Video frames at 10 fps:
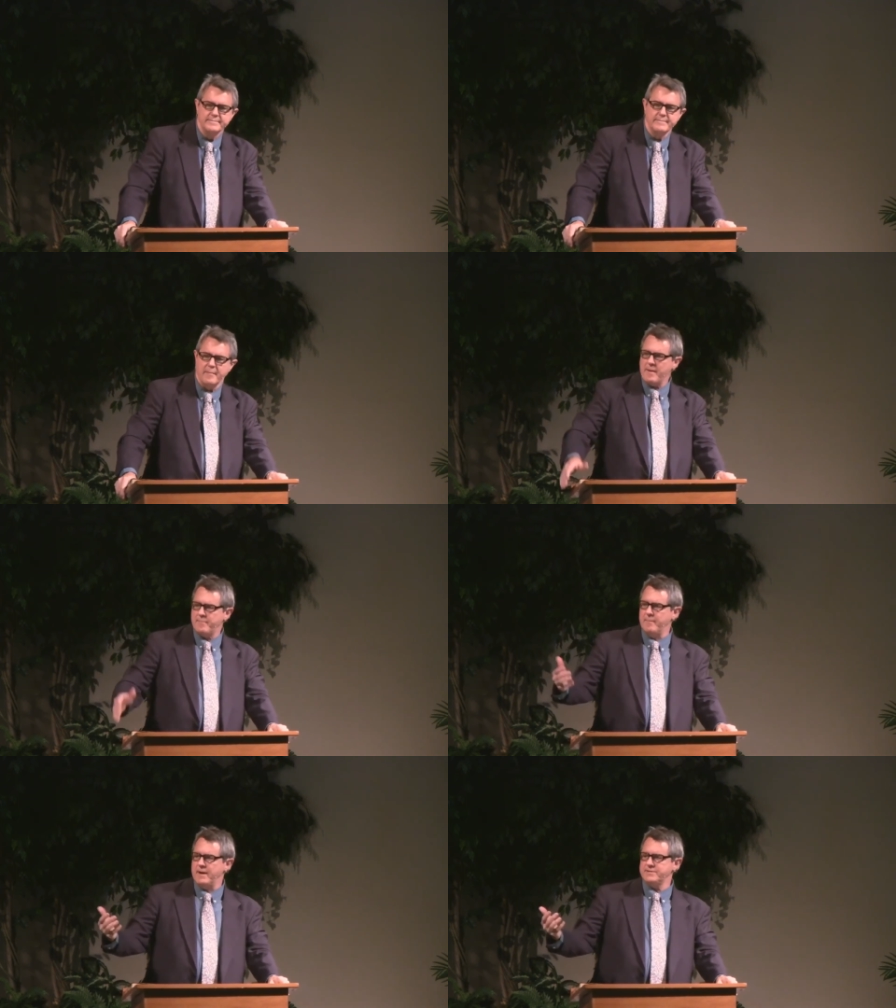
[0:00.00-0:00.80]
But my,
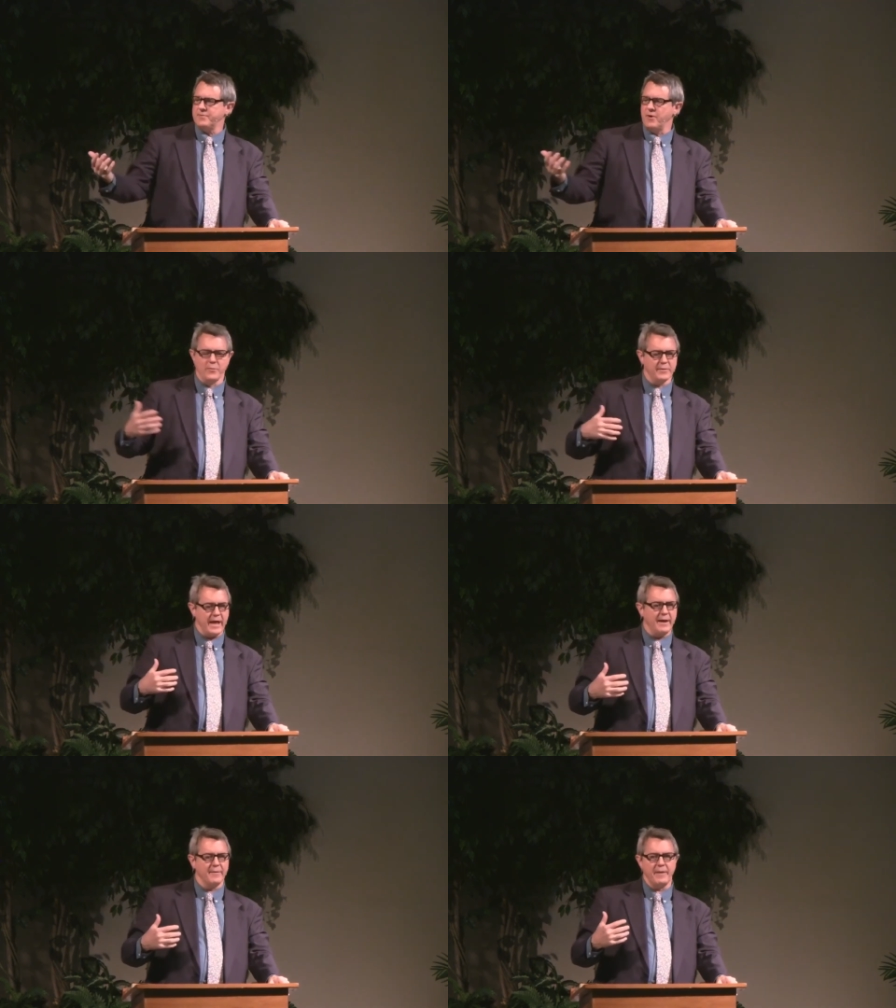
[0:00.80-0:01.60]
my struggle with
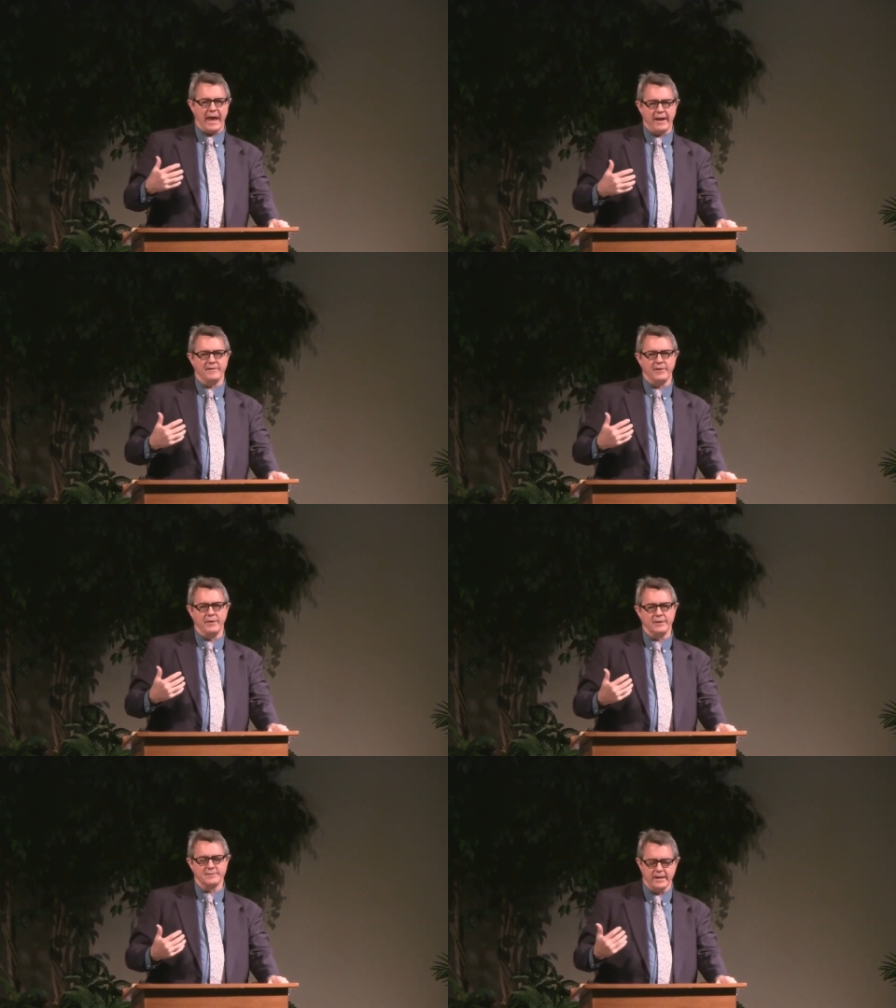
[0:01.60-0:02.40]
that
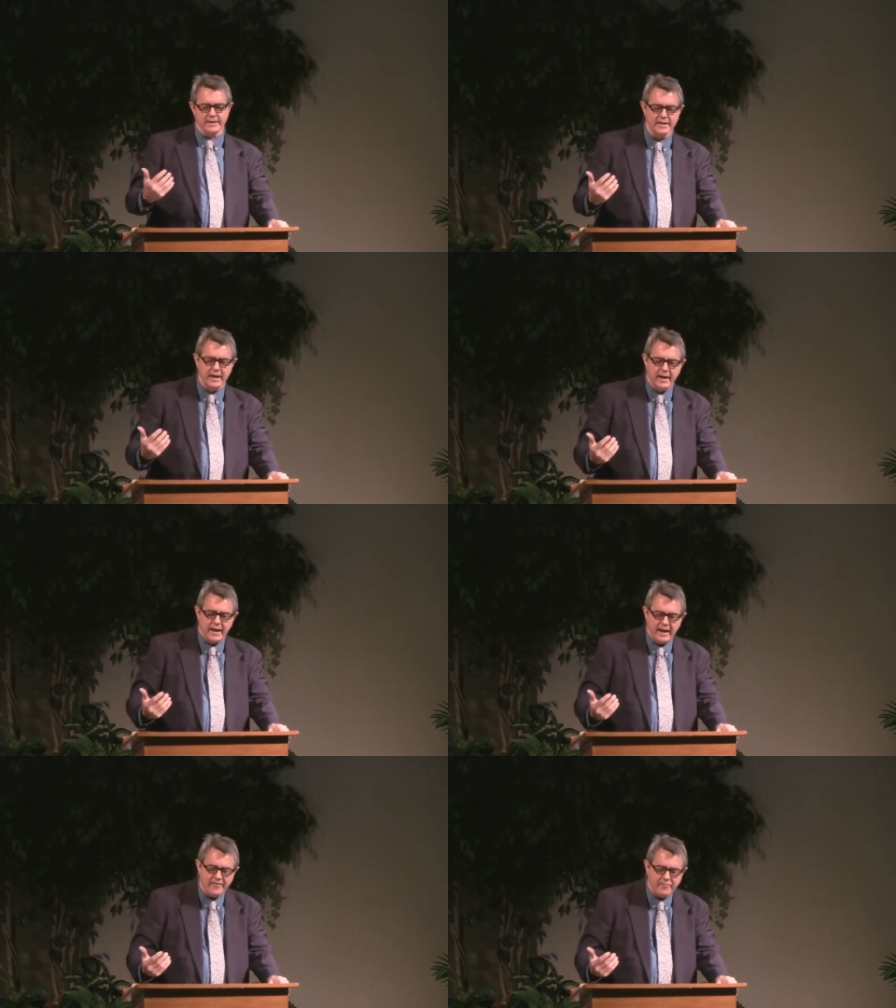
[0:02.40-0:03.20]
attitude is this
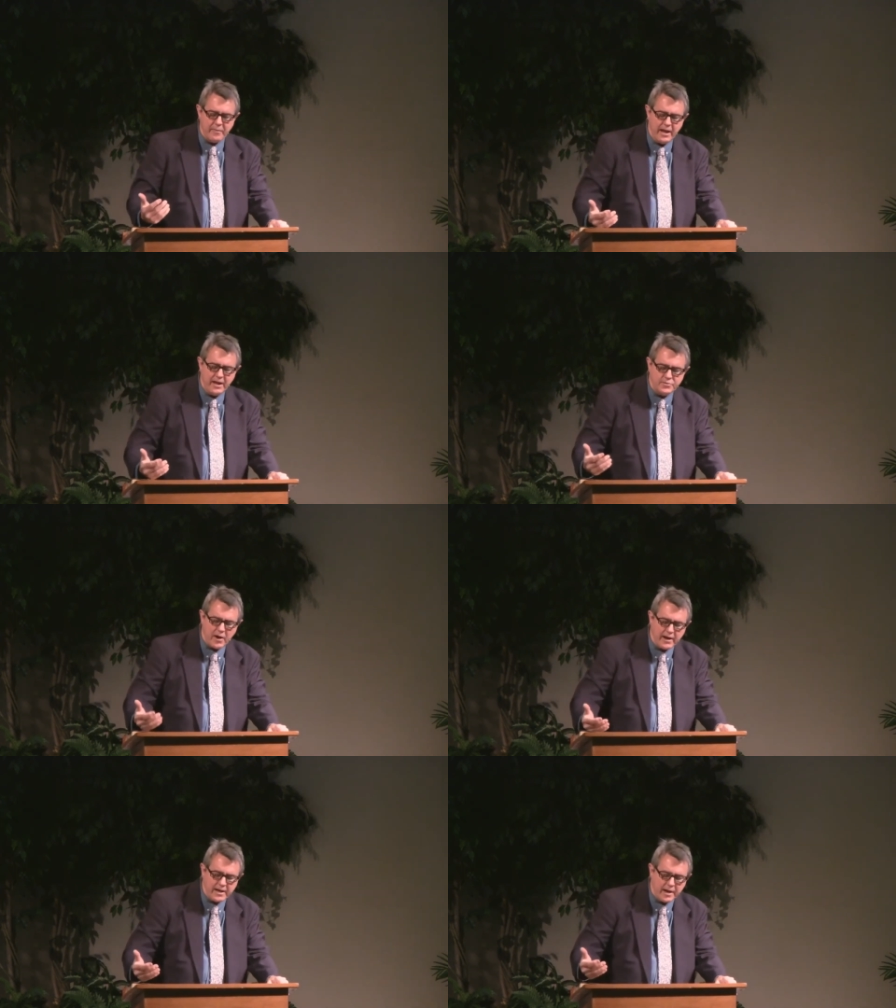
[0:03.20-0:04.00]
if me
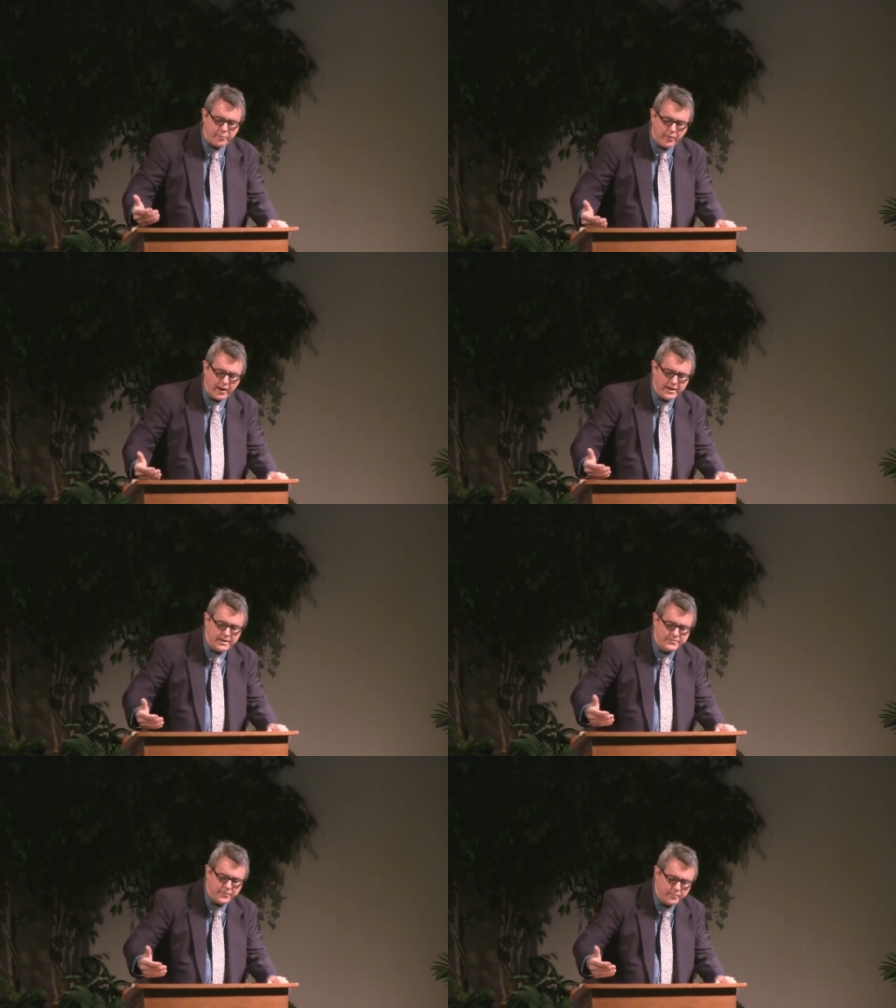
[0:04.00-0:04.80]
trying to get
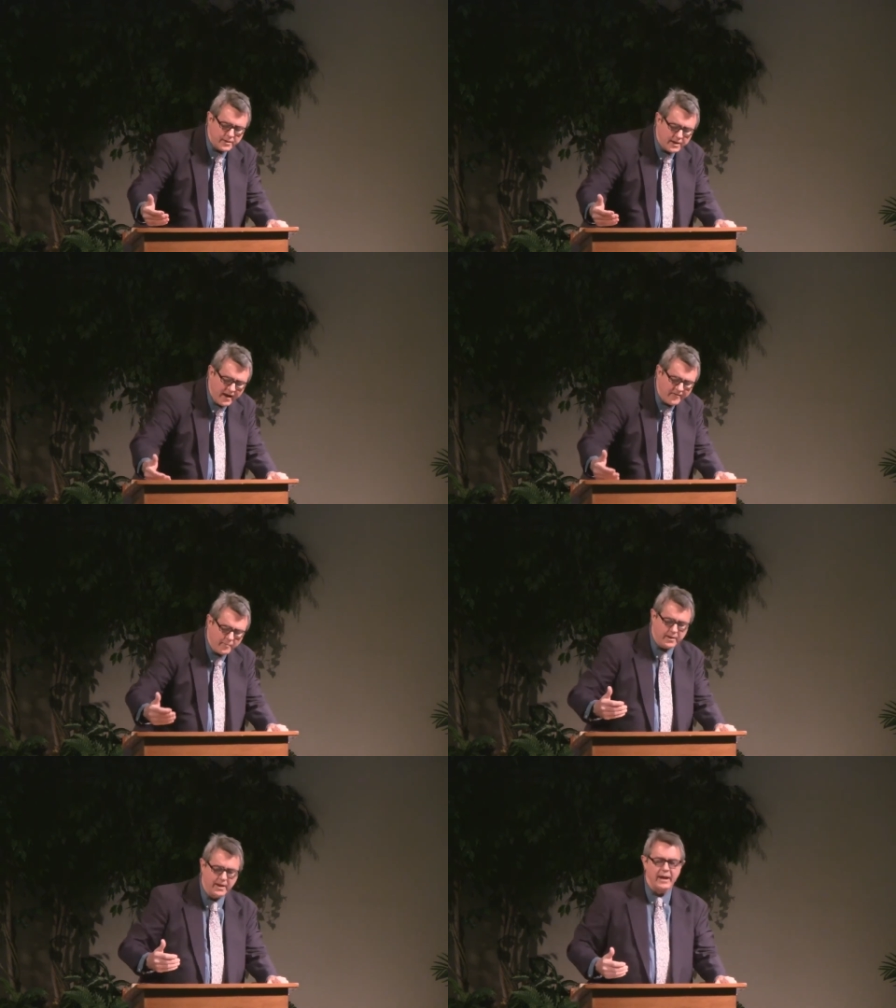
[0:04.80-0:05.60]
praise from the
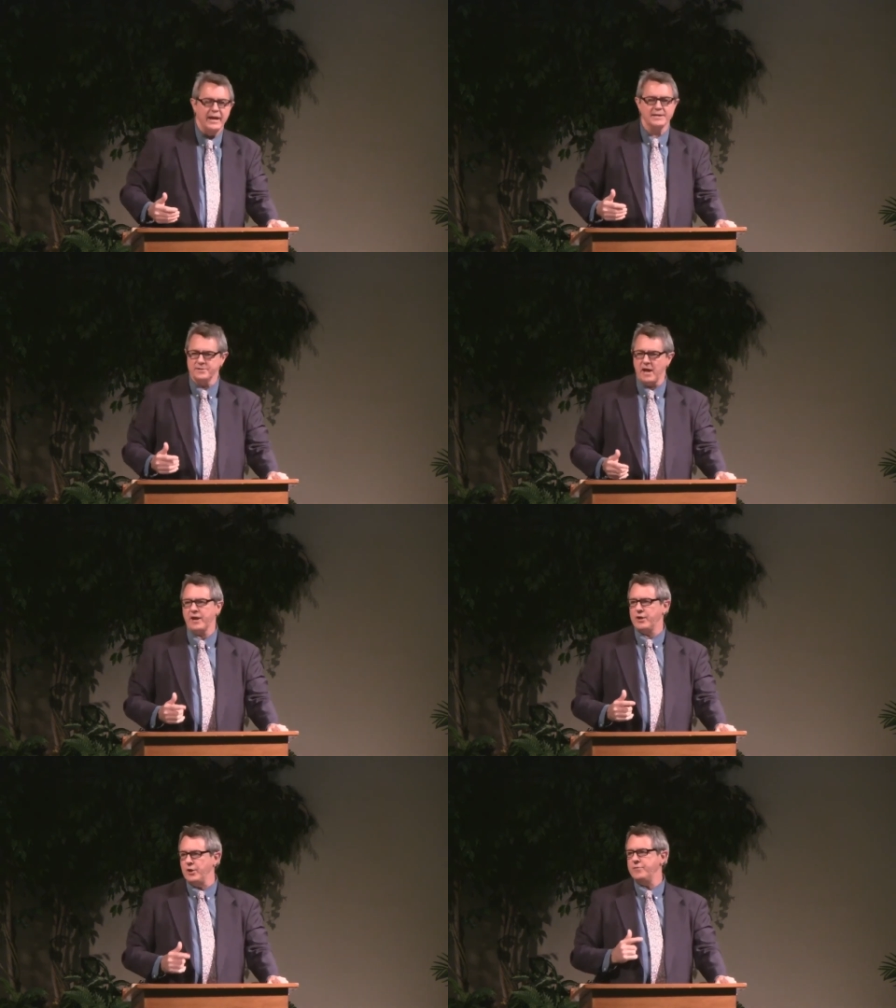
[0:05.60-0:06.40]
government is not
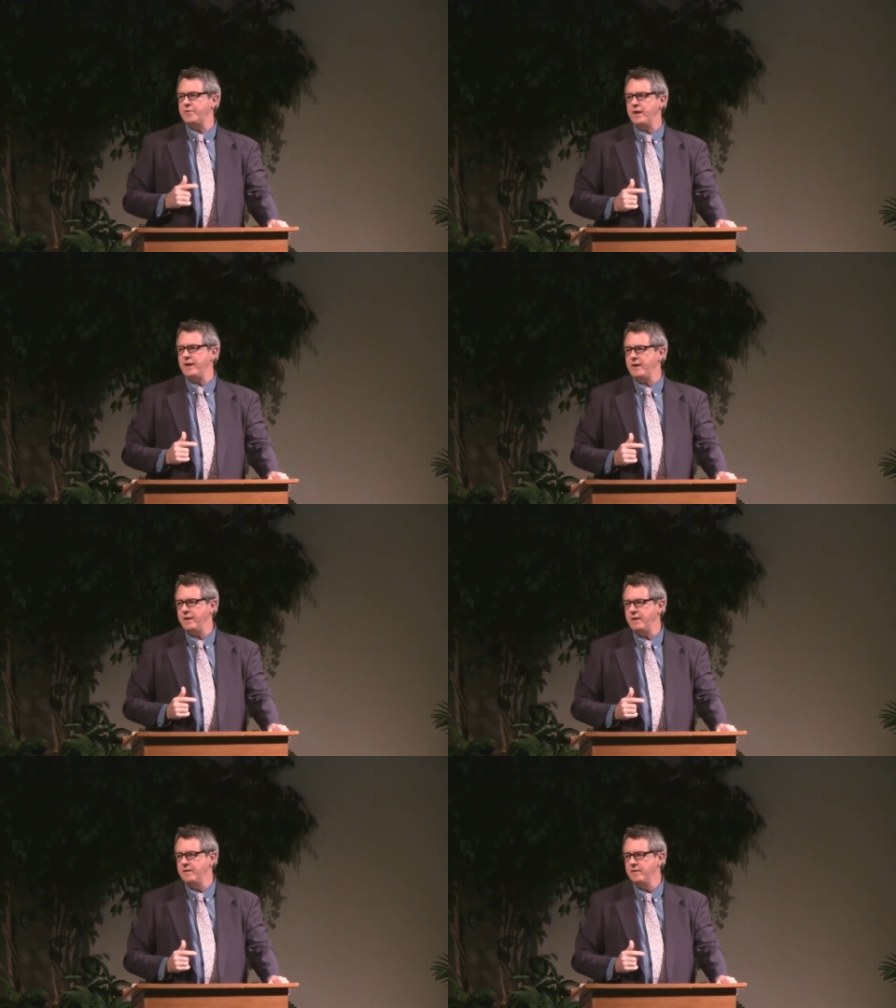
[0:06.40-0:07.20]
a good
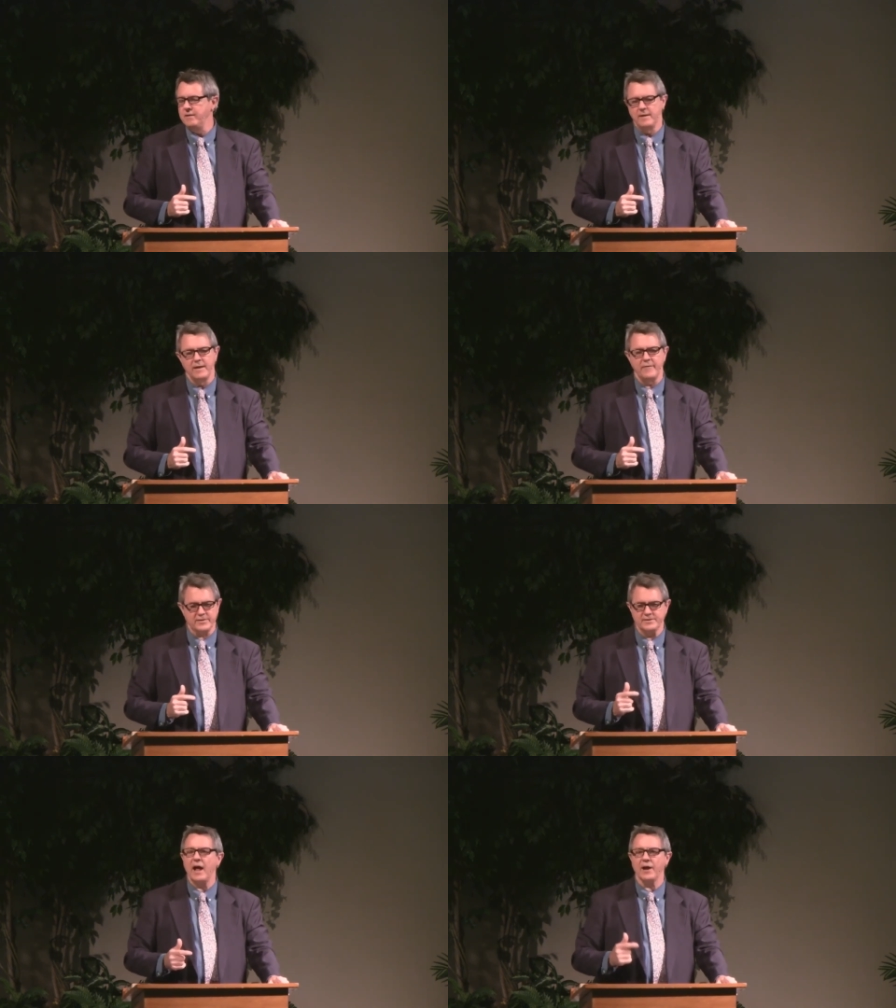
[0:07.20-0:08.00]
thing, if
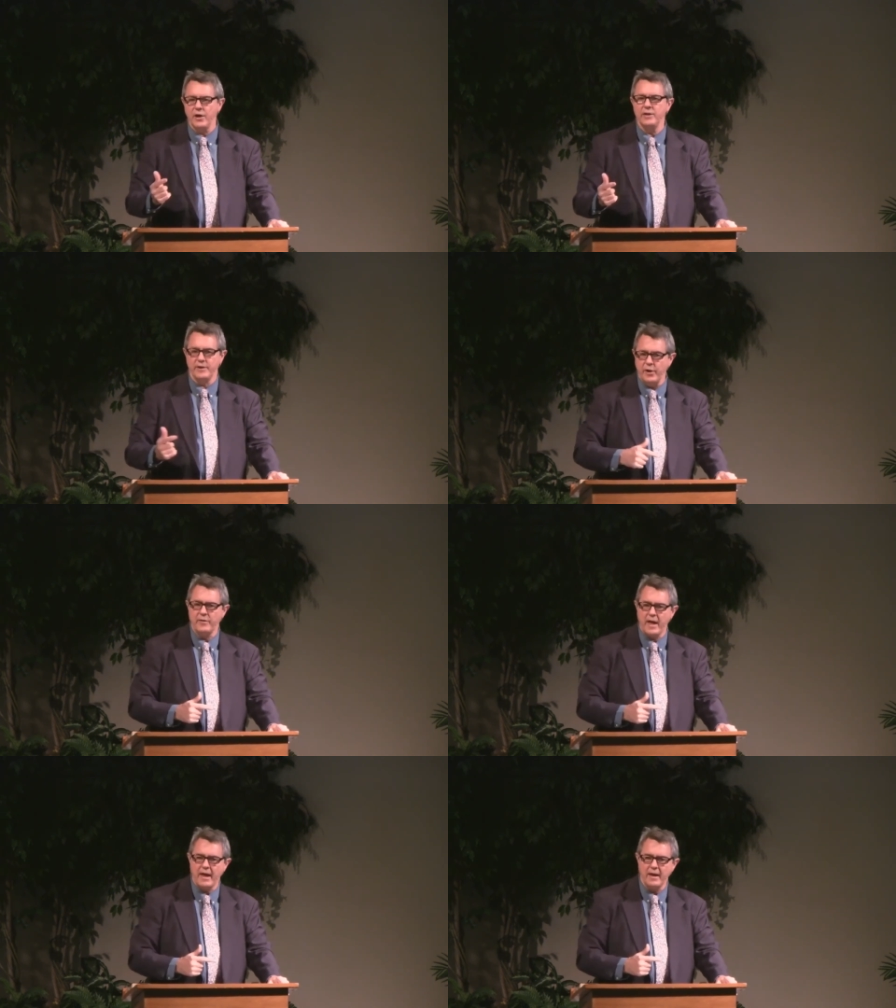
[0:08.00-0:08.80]
it's not good to do
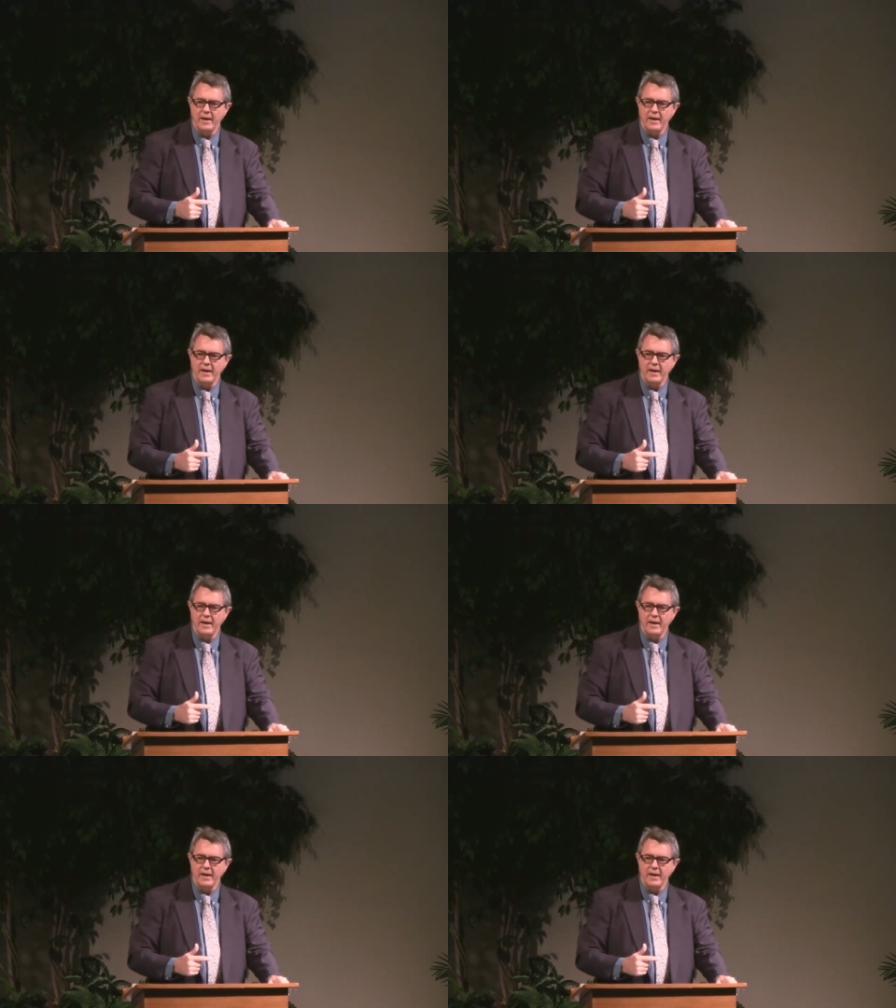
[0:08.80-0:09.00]
that,